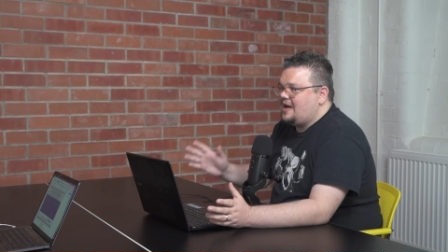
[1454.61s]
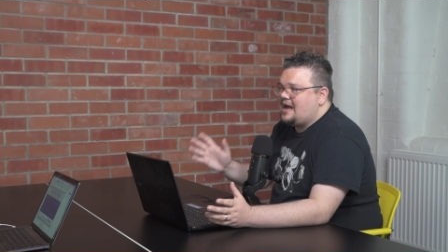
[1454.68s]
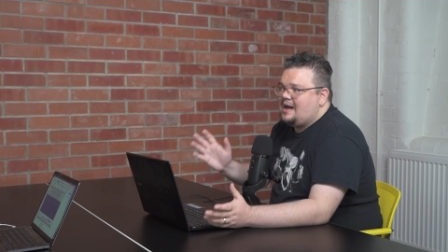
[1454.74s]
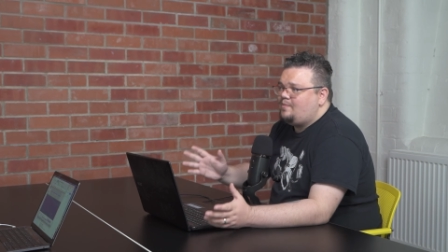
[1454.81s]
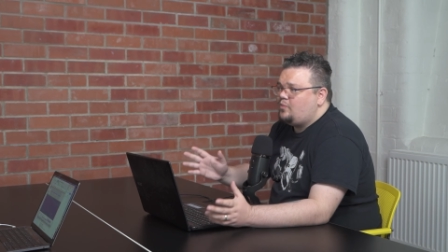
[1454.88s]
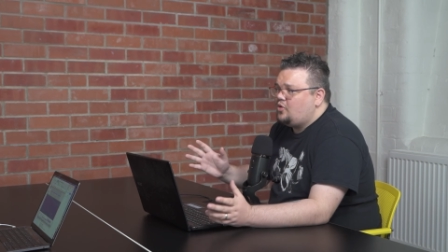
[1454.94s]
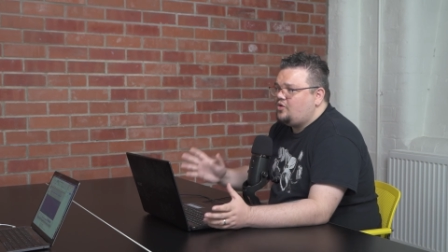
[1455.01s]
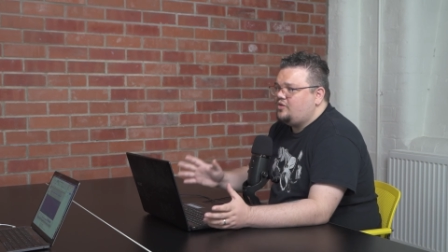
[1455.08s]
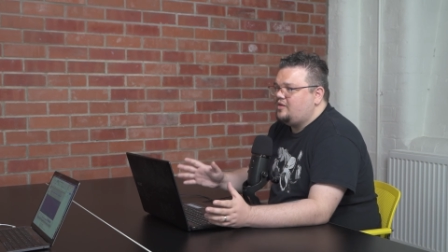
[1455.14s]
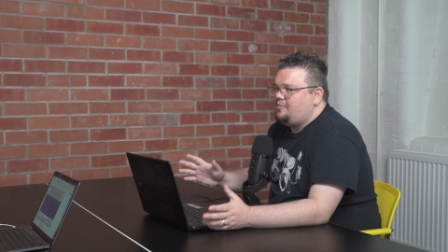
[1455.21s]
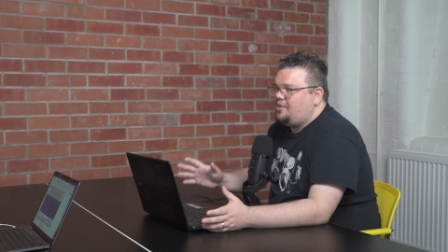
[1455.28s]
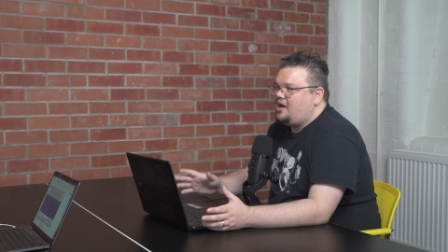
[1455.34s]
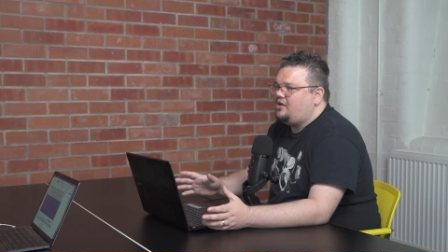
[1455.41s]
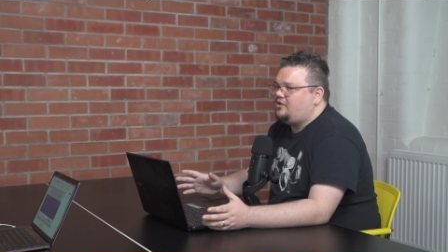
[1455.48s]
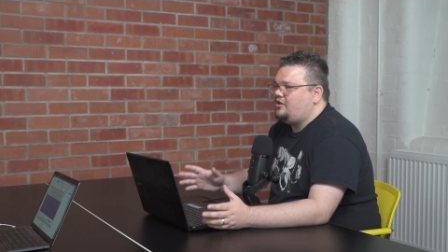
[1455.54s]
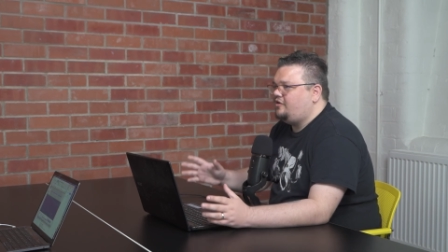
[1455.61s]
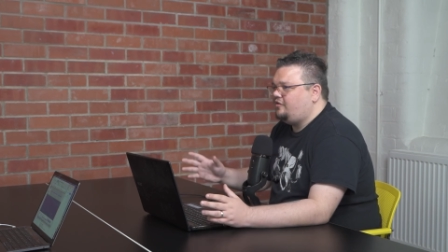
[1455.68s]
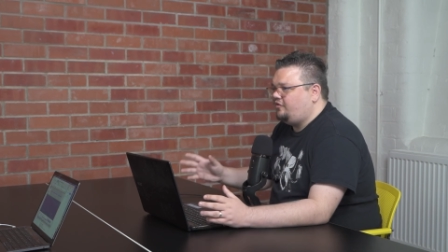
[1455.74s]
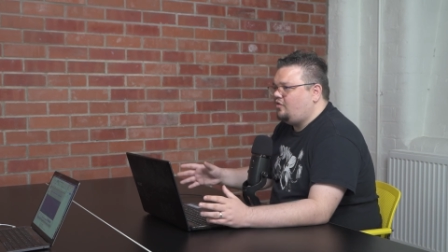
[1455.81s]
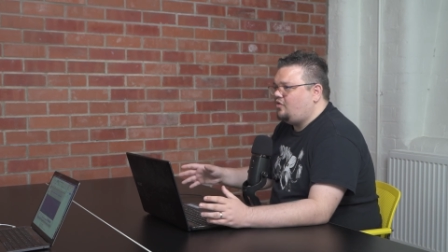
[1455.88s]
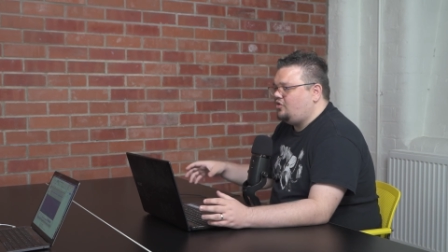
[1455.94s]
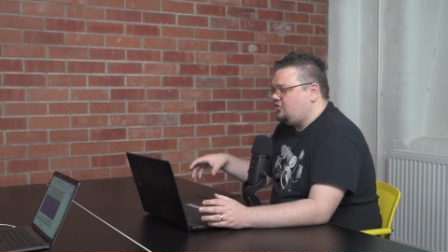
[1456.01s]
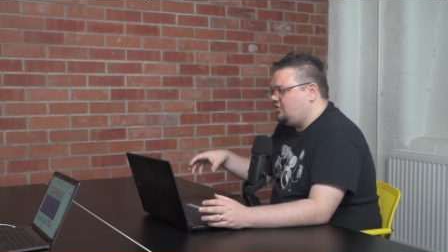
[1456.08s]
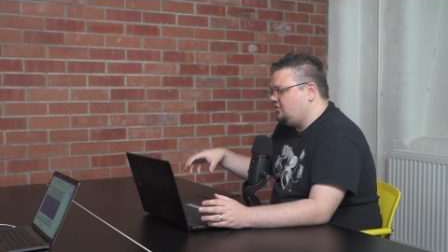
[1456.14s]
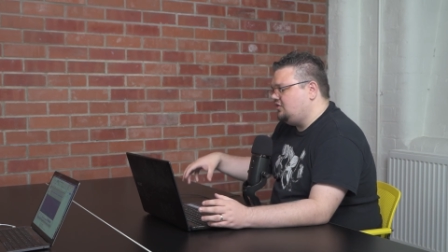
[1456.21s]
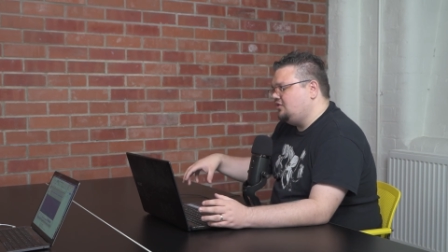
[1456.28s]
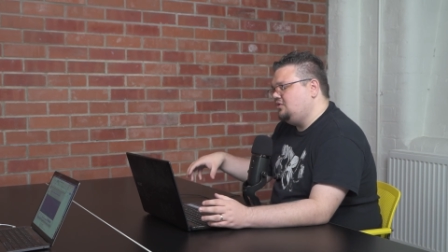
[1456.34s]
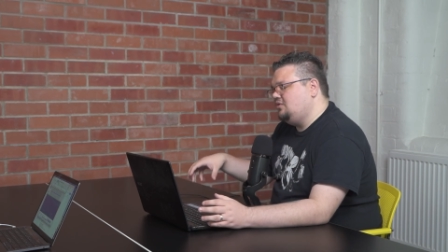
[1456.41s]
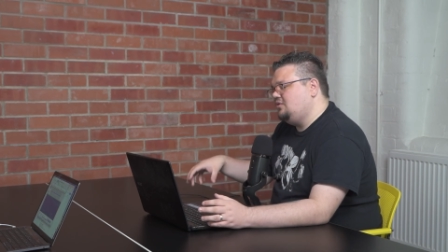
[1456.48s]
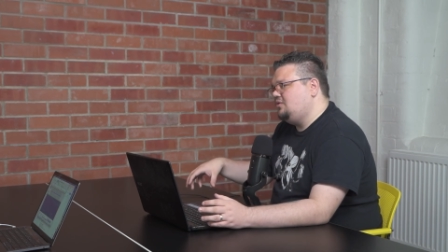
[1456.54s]
I'm not the partner for you to
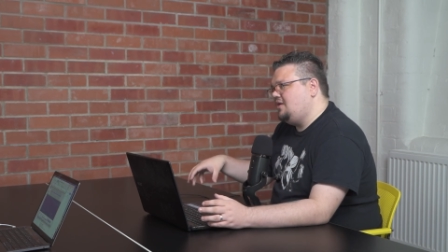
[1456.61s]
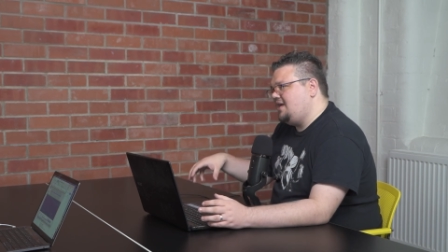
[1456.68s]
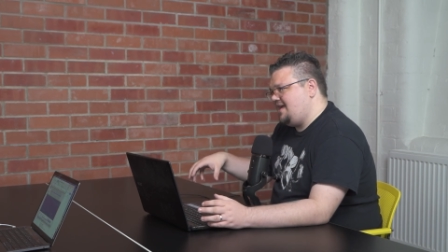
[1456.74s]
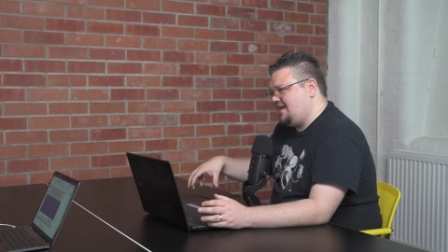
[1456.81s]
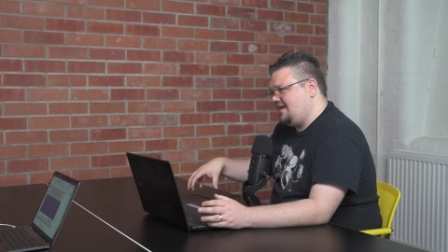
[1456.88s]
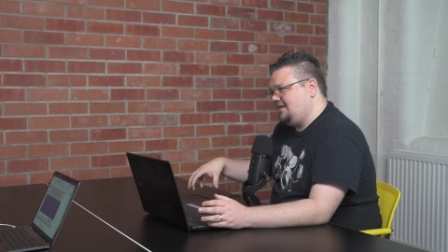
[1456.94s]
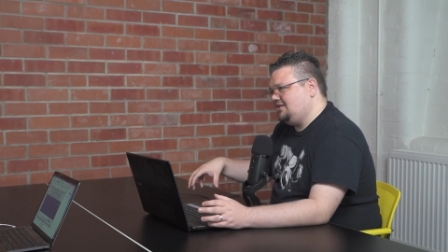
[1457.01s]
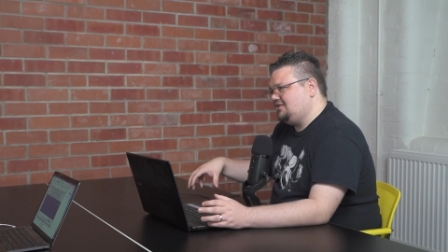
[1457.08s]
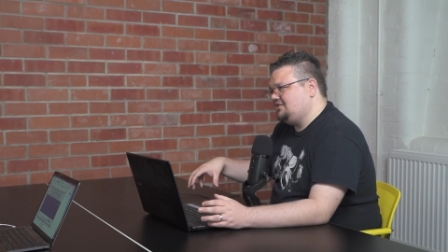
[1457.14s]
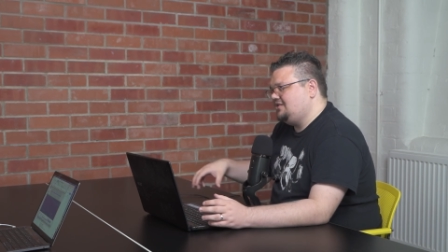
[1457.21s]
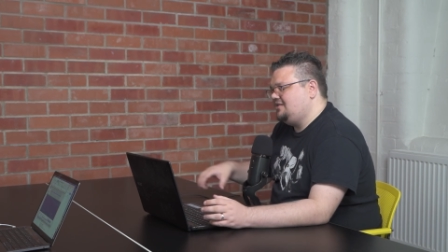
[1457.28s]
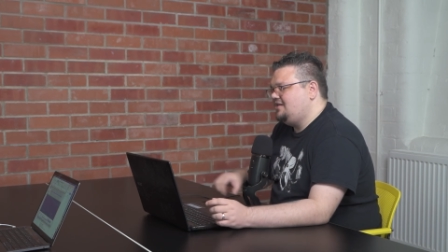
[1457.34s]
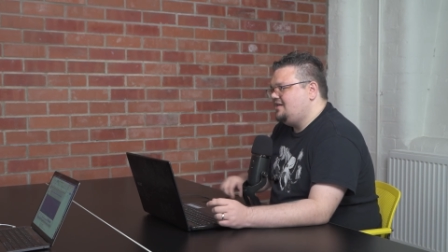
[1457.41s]
do X.